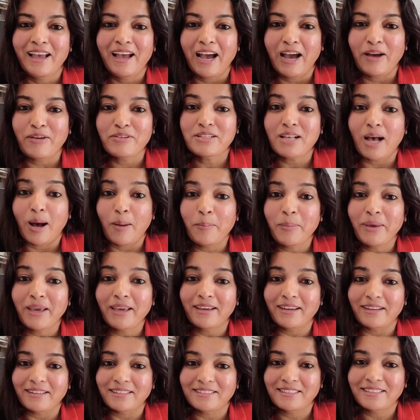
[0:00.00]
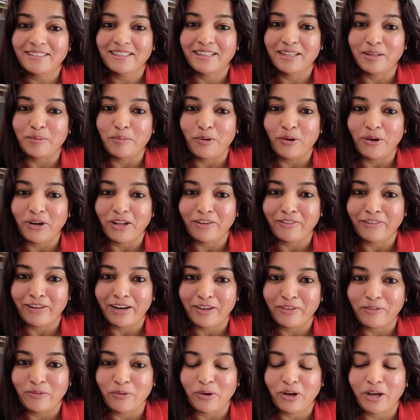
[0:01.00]
I was humming it in the morning when
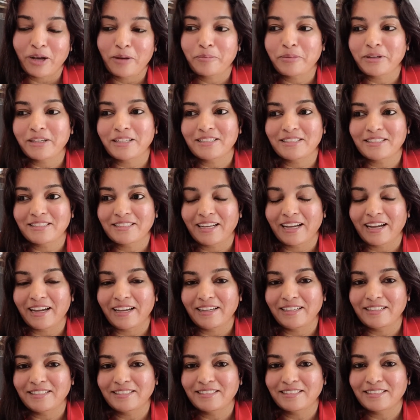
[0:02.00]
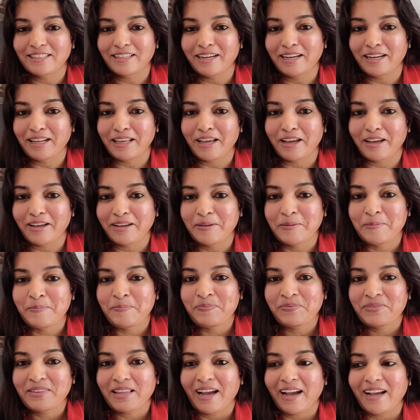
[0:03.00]
I woke up. It really,
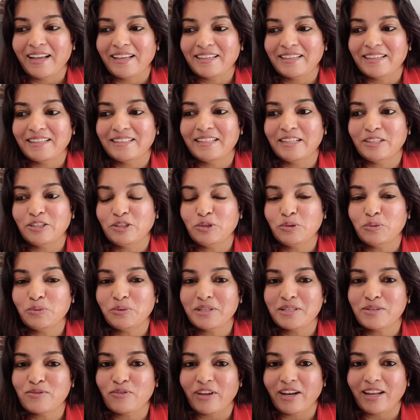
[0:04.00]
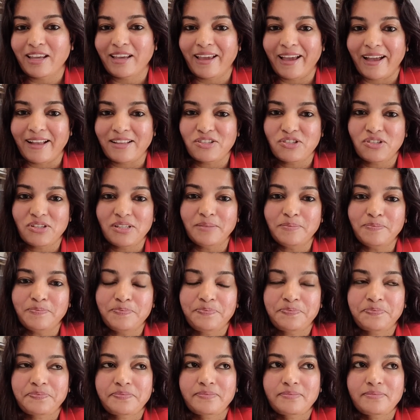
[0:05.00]
the tune is very catchy
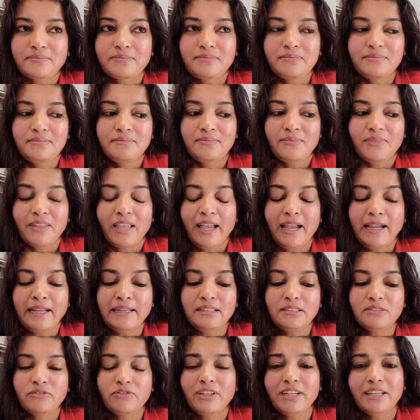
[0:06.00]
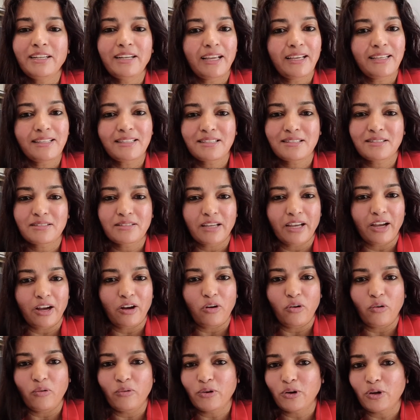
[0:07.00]
and very nice.
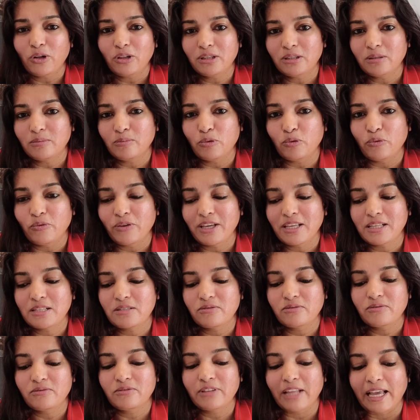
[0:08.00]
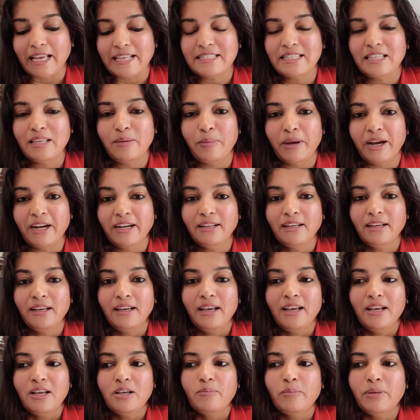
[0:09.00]
Overall the movie is nicely made,
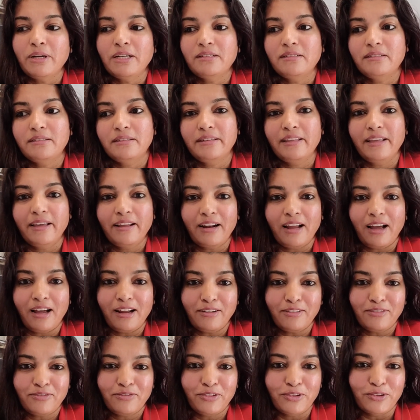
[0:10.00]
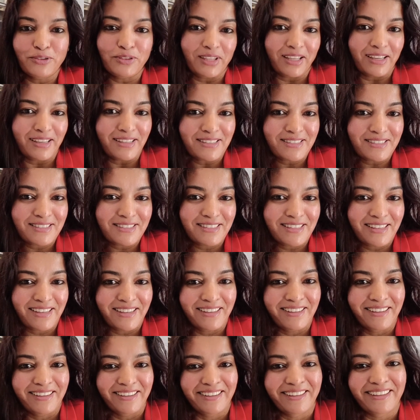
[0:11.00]
but there are few things
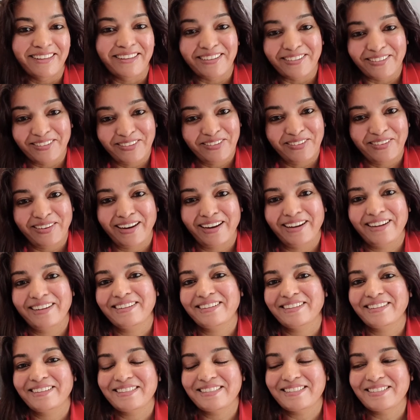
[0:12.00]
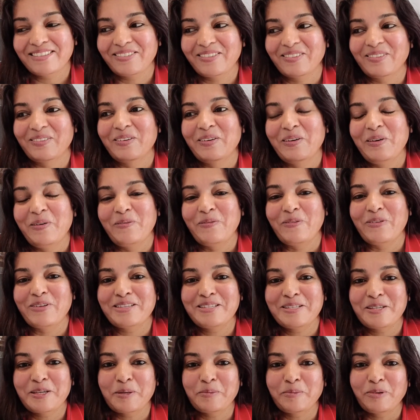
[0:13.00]
you know, right? So
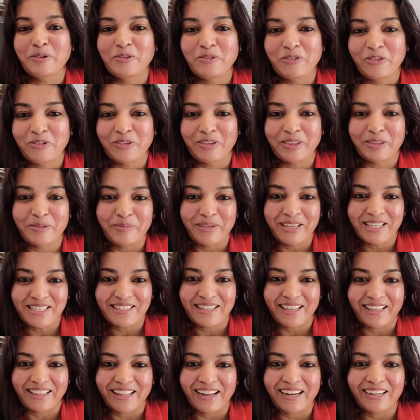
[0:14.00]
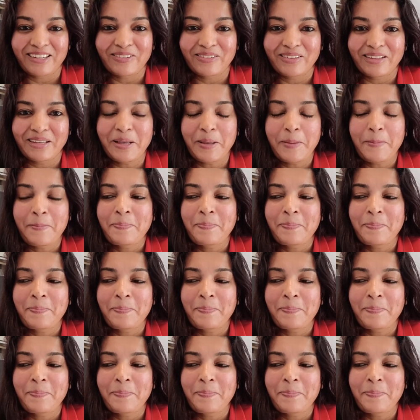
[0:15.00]
watching a movie with me is like that only.